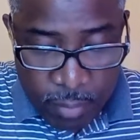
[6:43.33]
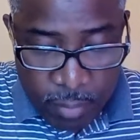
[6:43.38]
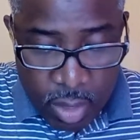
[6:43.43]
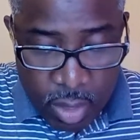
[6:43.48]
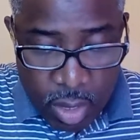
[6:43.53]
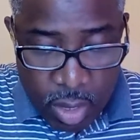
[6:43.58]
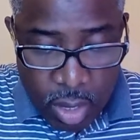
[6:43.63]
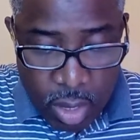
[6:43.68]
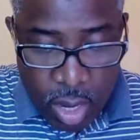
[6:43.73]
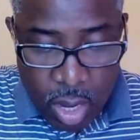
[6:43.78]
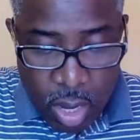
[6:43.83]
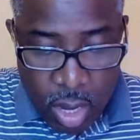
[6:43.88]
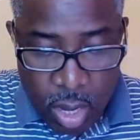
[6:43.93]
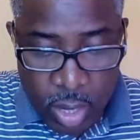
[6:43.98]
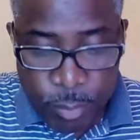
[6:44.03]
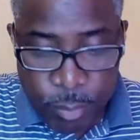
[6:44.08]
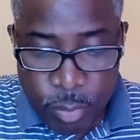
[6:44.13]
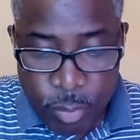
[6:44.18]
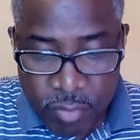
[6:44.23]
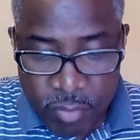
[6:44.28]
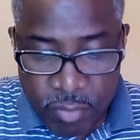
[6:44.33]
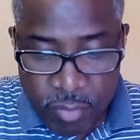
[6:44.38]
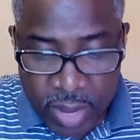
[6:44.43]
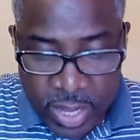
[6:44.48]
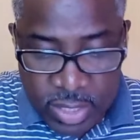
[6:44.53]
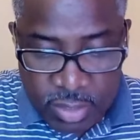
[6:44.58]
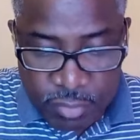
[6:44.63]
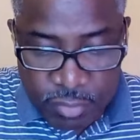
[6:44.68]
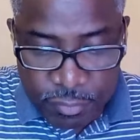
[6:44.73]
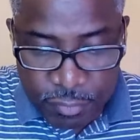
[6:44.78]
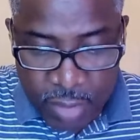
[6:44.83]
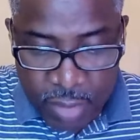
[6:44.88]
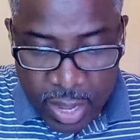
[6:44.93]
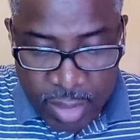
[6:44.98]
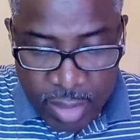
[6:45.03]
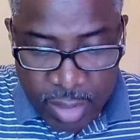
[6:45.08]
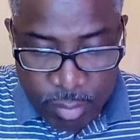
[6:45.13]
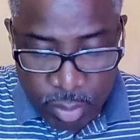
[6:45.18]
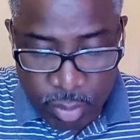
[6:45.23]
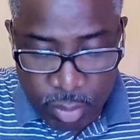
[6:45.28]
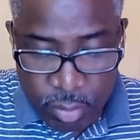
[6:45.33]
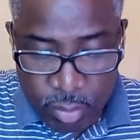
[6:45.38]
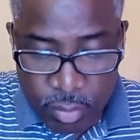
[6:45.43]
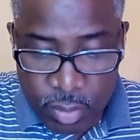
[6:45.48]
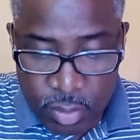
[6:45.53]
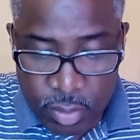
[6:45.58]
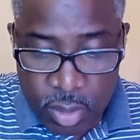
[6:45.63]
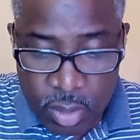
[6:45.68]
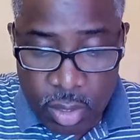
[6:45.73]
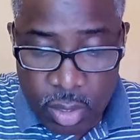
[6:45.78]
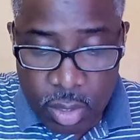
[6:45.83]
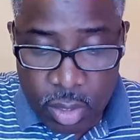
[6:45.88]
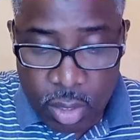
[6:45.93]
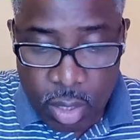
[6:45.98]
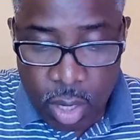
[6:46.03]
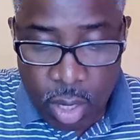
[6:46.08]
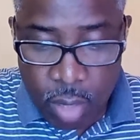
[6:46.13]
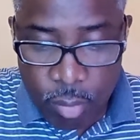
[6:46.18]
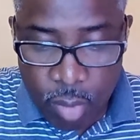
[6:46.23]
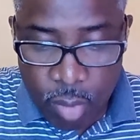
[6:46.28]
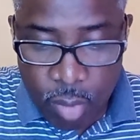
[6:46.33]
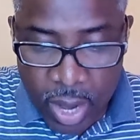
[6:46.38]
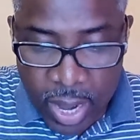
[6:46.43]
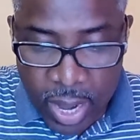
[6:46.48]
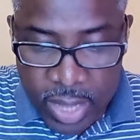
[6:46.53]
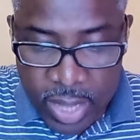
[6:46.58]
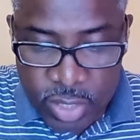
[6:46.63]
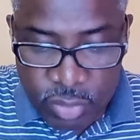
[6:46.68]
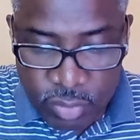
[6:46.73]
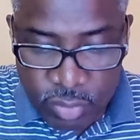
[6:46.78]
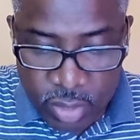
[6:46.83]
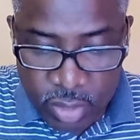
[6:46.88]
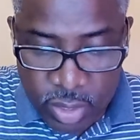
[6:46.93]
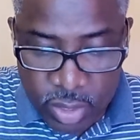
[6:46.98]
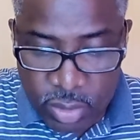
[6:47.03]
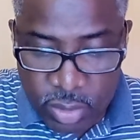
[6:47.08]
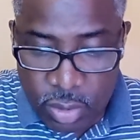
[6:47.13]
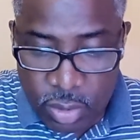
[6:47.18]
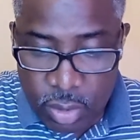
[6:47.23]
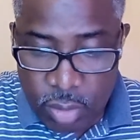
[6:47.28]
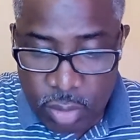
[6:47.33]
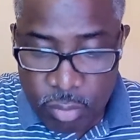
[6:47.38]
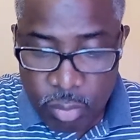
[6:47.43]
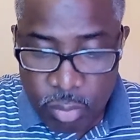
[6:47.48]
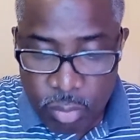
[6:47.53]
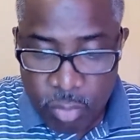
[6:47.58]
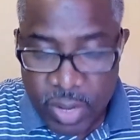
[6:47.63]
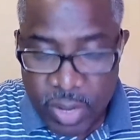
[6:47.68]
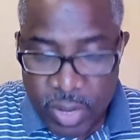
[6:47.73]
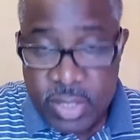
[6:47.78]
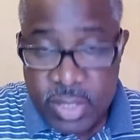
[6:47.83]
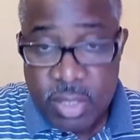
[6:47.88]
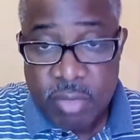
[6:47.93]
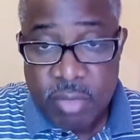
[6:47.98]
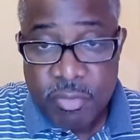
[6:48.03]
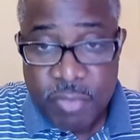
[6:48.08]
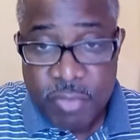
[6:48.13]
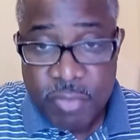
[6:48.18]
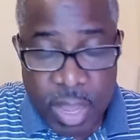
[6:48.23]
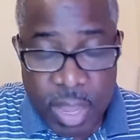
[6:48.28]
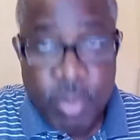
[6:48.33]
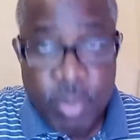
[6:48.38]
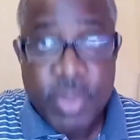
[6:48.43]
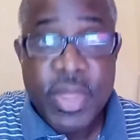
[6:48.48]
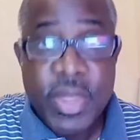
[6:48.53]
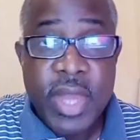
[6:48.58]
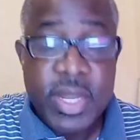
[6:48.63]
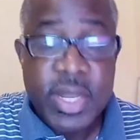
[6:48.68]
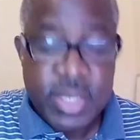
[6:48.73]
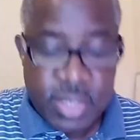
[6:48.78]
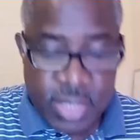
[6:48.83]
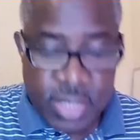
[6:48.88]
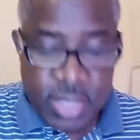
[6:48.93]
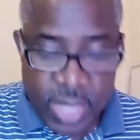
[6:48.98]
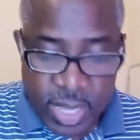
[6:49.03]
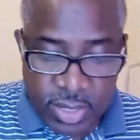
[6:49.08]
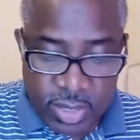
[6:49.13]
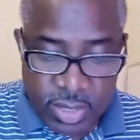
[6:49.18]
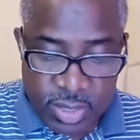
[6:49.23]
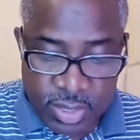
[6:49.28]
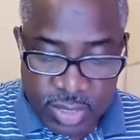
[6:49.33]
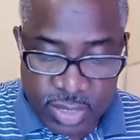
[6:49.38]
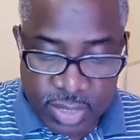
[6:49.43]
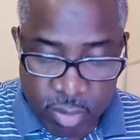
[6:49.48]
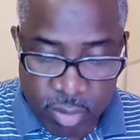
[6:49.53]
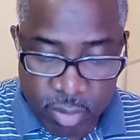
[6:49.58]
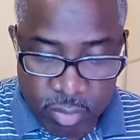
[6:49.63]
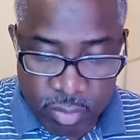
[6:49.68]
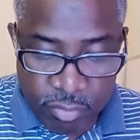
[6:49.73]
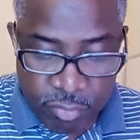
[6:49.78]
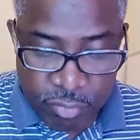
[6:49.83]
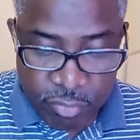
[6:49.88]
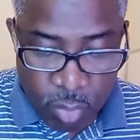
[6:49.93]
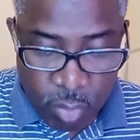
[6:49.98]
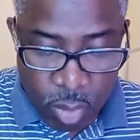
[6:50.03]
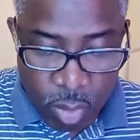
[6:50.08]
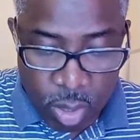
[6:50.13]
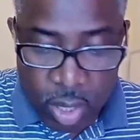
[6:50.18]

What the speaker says: It provides fiber. Carbohydrates provides the fiber that is necessary for